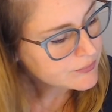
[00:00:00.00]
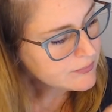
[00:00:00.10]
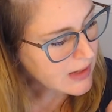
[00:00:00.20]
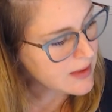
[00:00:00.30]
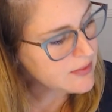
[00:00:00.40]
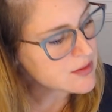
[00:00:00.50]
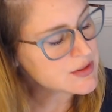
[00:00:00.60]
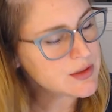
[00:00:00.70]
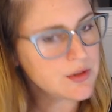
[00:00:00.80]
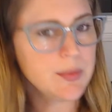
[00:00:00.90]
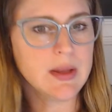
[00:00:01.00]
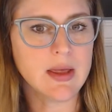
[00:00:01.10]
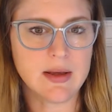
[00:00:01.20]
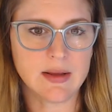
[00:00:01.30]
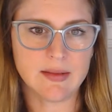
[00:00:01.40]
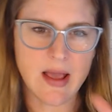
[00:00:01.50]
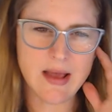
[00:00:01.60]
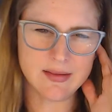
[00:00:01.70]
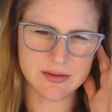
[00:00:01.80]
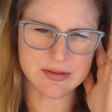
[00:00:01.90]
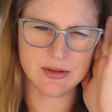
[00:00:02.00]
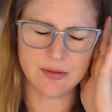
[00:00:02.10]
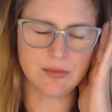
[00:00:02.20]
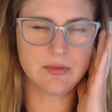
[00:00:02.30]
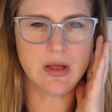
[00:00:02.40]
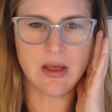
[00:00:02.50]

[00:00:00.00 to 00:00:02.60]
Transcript: And there's a new beginning in that. There's a new